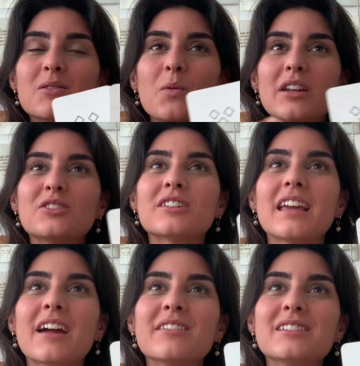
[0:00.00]
when you're
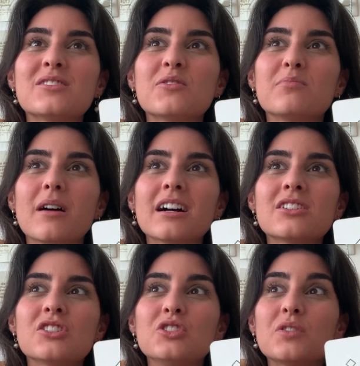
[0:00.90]
carrying too
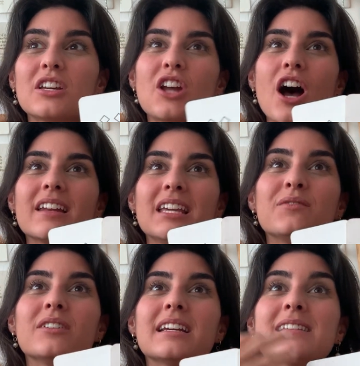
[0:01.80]
much, you cannot
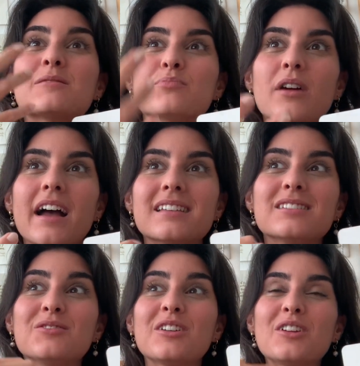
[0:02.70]
even express,
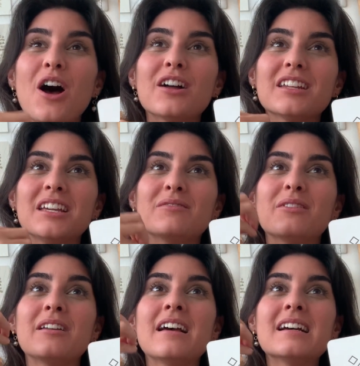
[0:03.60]
you cannot
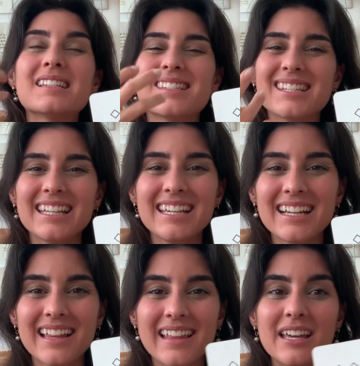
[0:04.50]
even
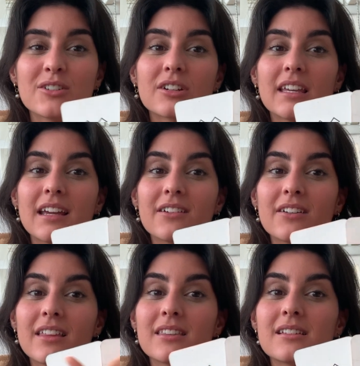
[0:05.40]
see that you're
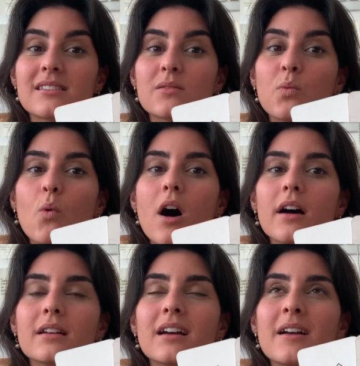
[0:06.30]
carrying this
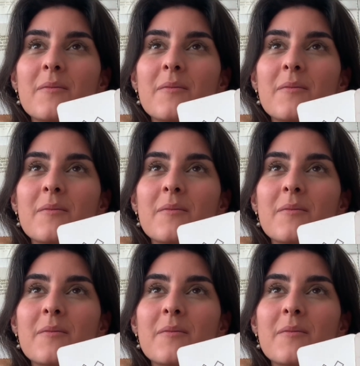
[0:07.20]
one.